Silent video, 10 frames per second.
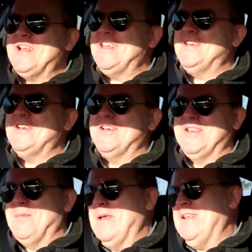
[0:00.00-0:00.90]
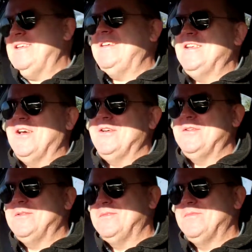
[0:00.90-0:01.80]
good. I mean,
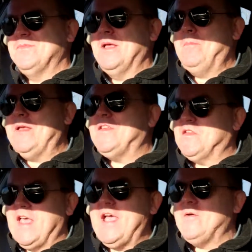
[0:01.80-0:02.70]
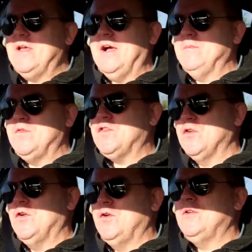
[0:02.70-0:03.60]
a bit scary, I'm
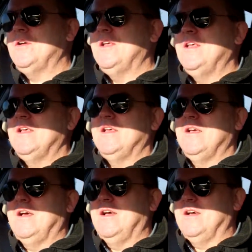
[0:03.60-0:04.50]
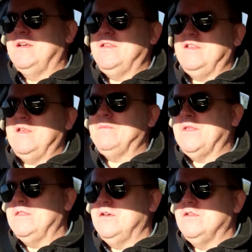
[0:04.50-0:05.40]
sure, because it's
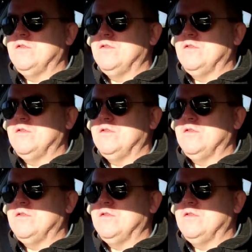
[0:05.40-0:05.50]
something that's